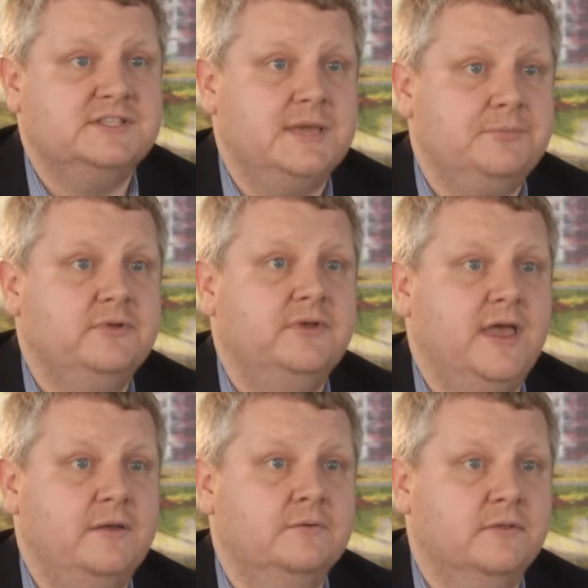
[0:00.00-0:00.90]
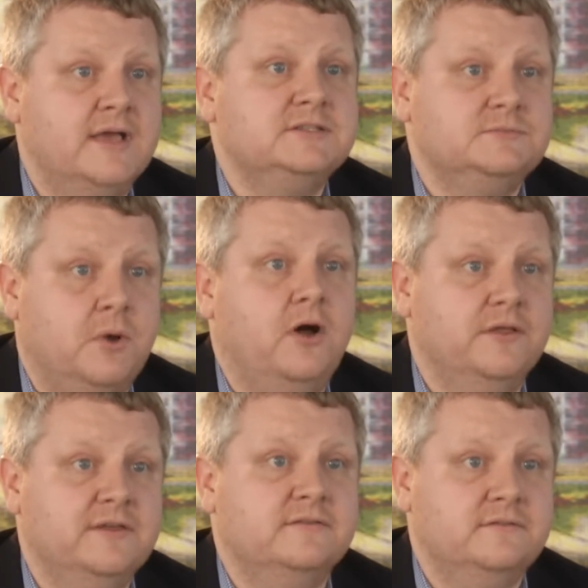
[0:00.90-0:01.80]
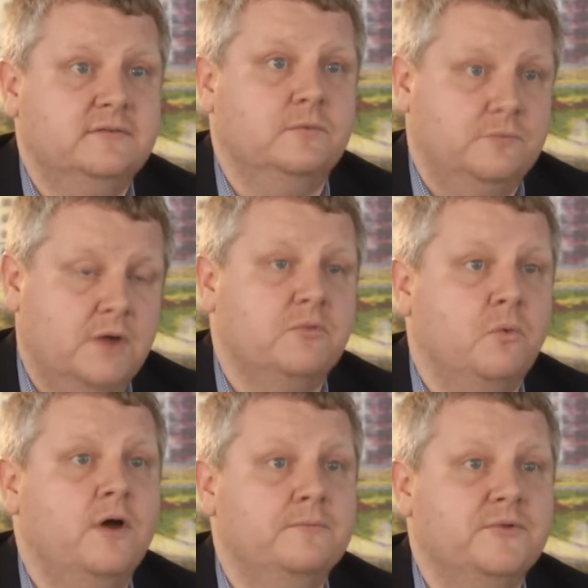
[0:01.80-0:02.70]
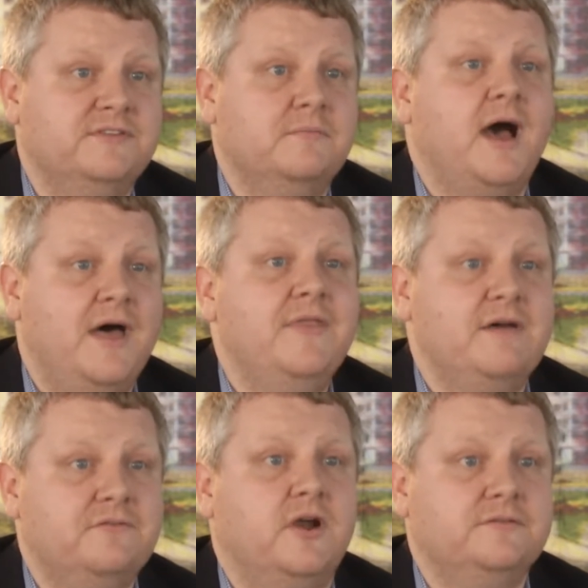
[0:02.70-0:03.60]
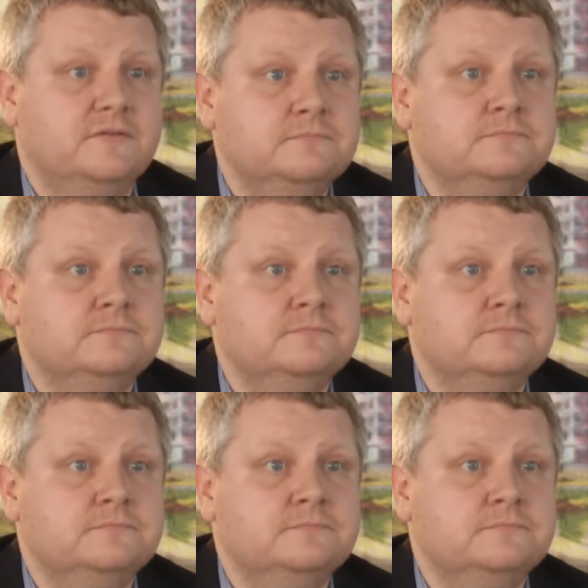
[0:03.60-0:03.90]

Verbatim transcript: staple, and Les Paul is the number one reason behind that for us.